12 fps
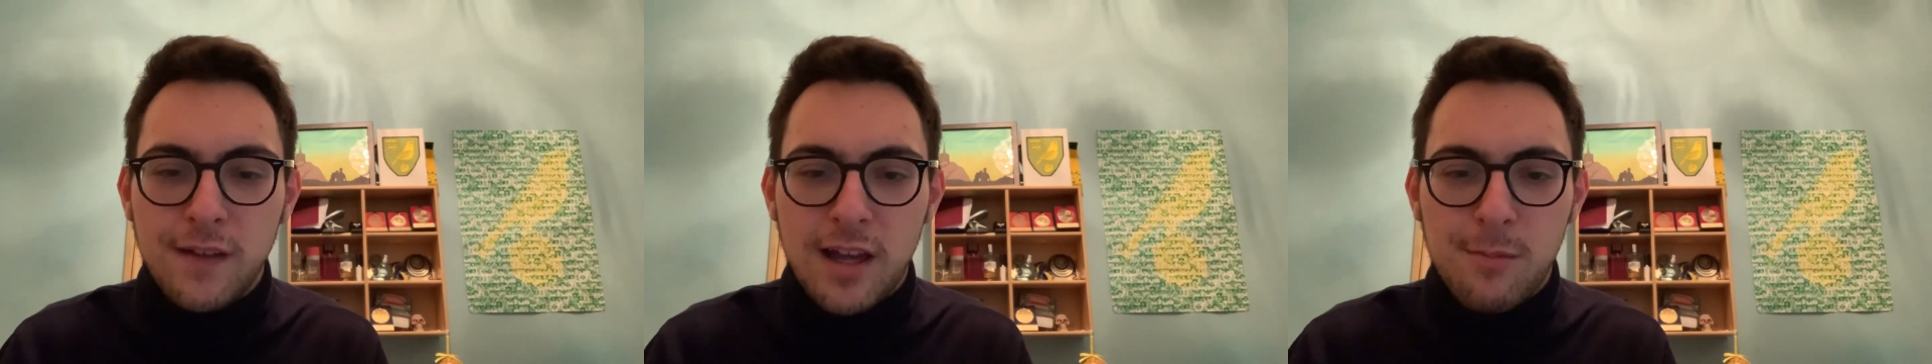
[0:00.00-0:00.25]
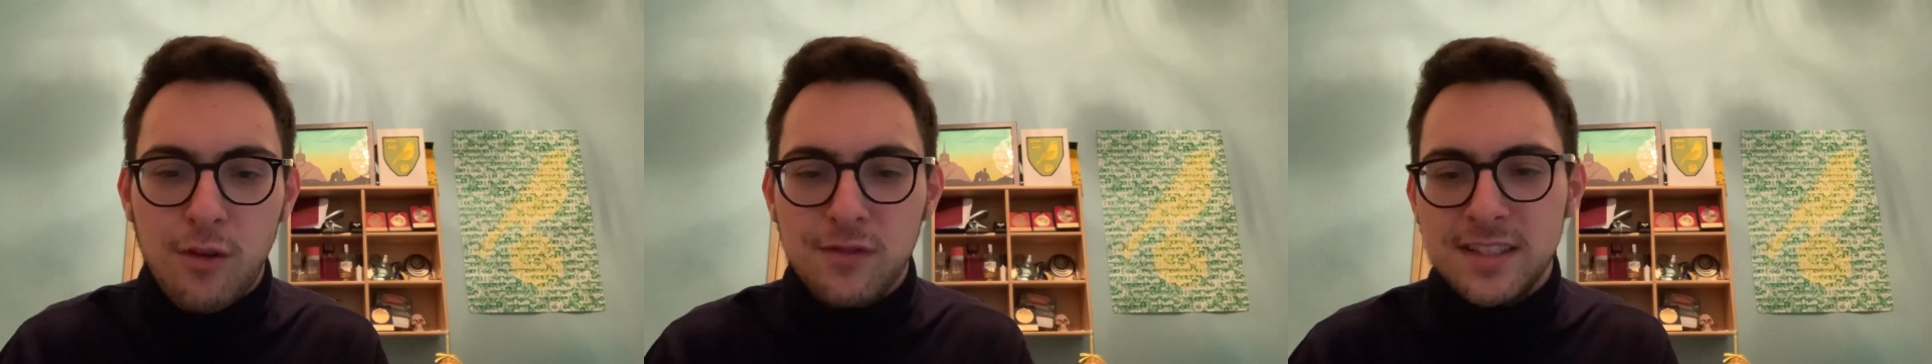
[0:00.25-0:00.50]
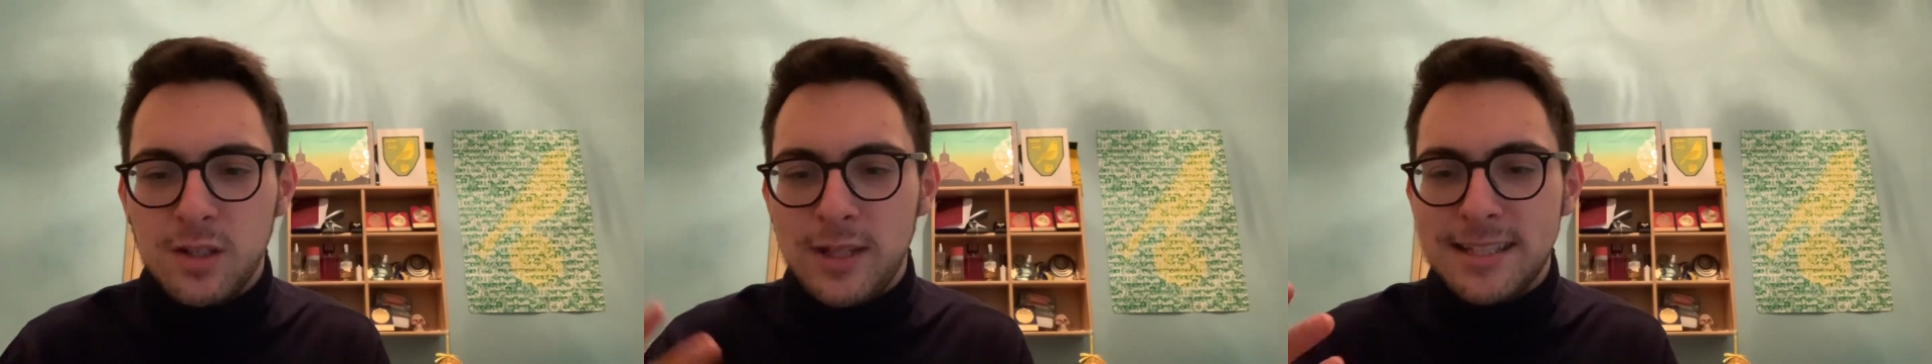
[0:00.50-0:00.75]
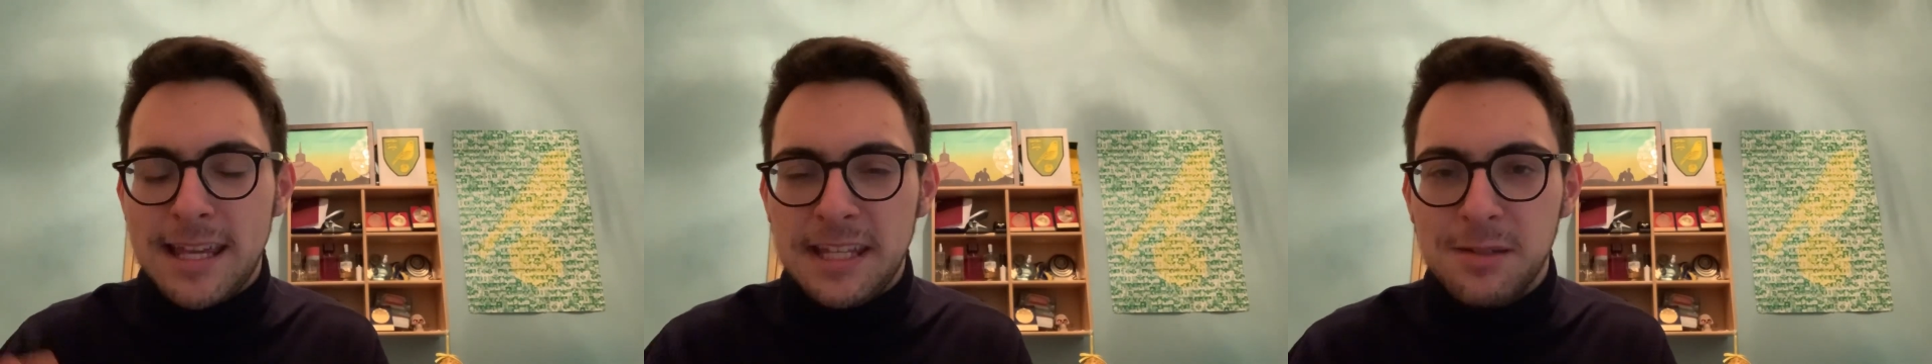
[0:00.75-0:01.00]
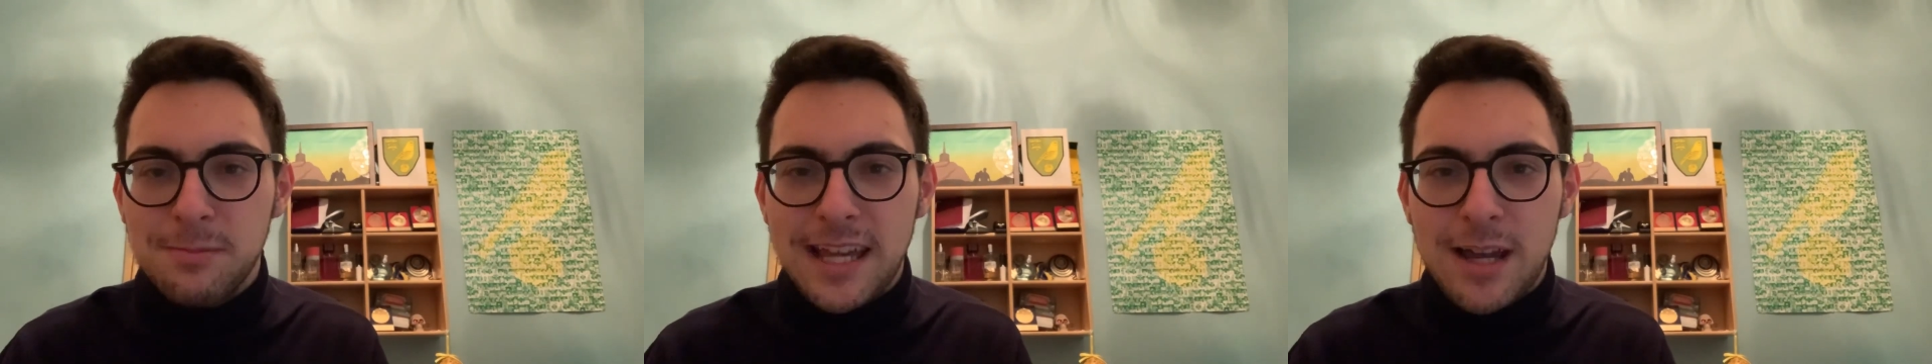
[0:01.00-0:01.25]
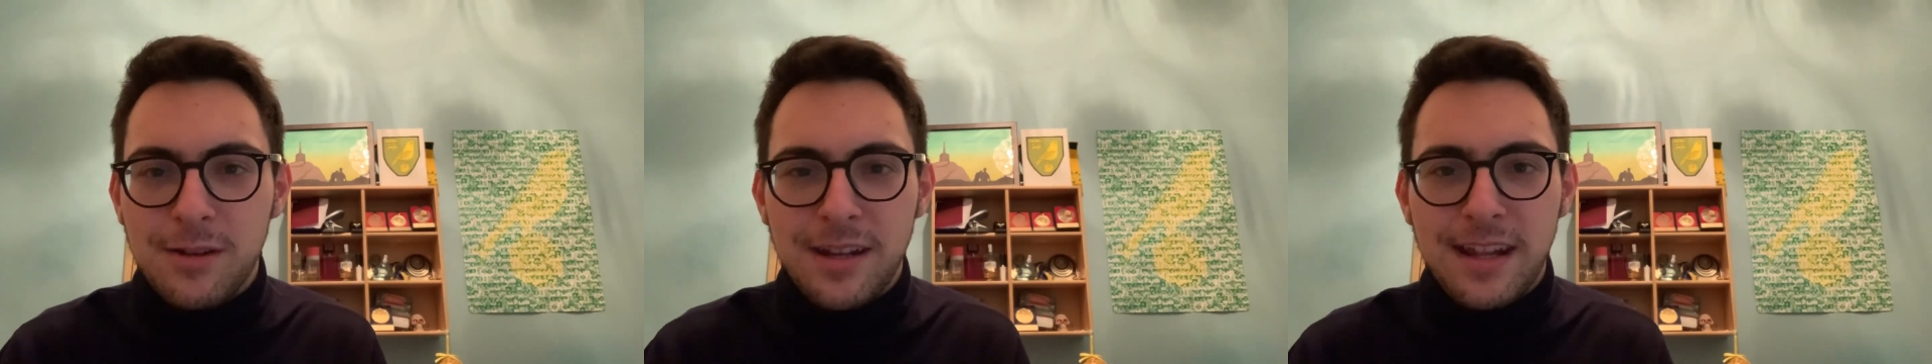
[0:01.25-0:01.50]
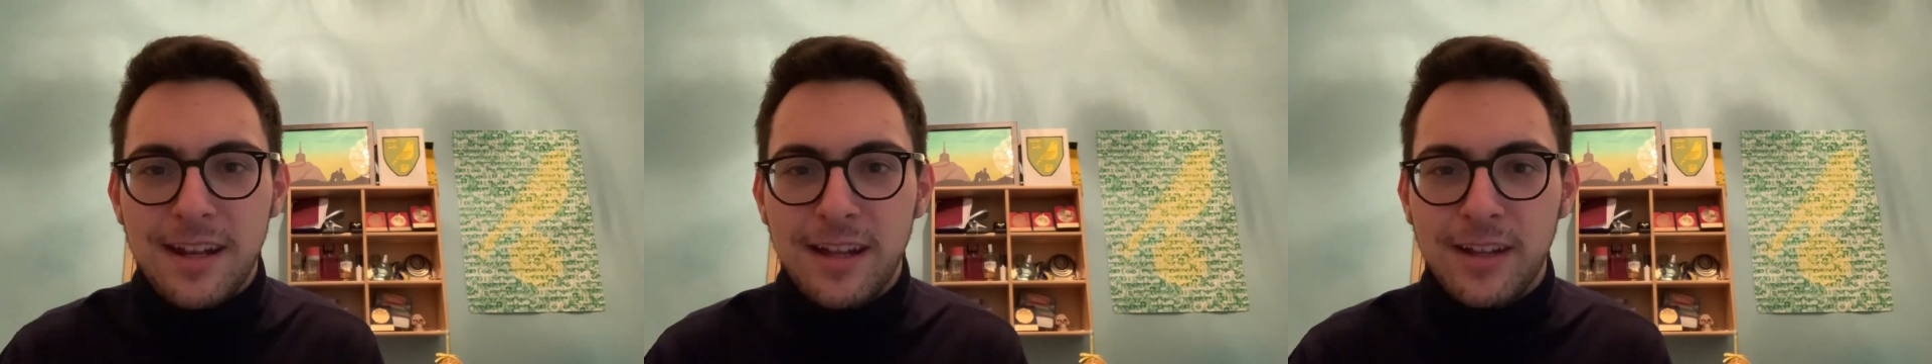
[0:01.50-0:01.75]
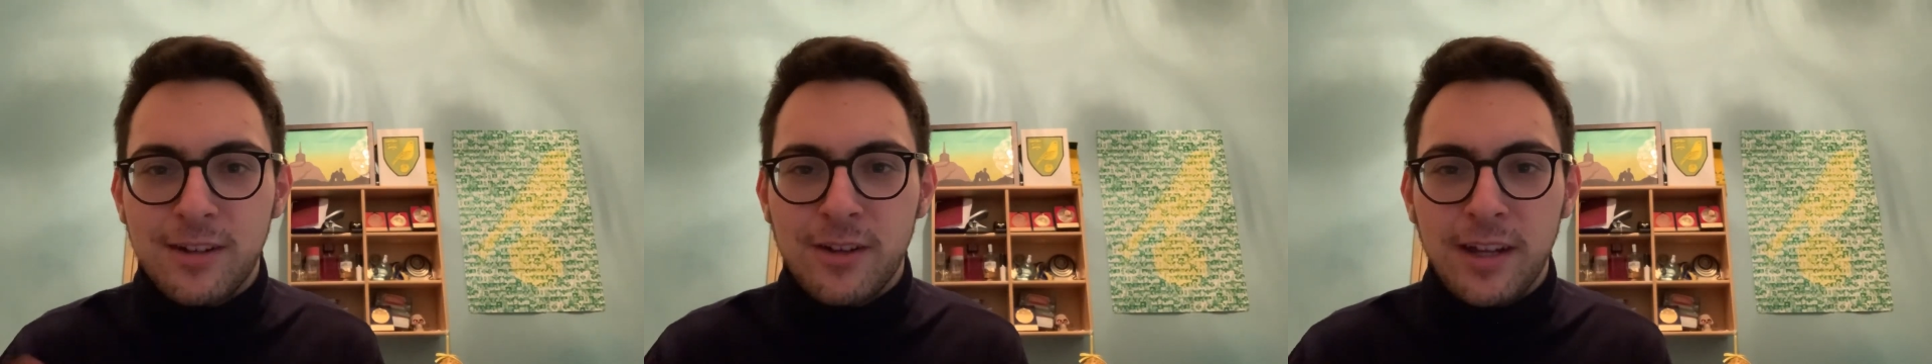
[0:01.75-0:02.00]
Obviously, we take him down, and then
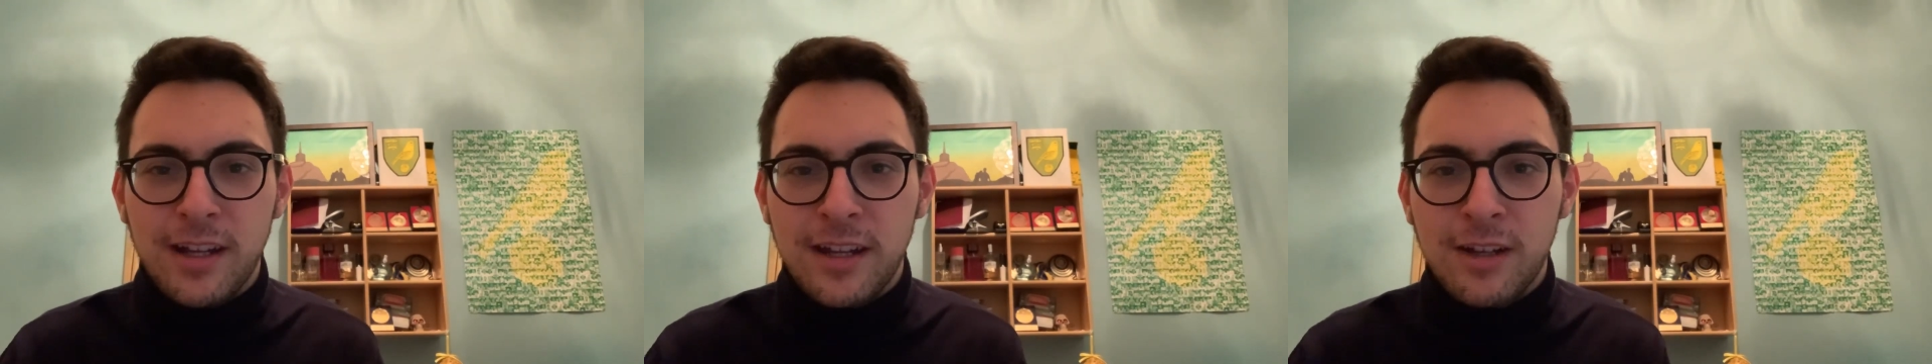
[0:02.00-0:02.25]
it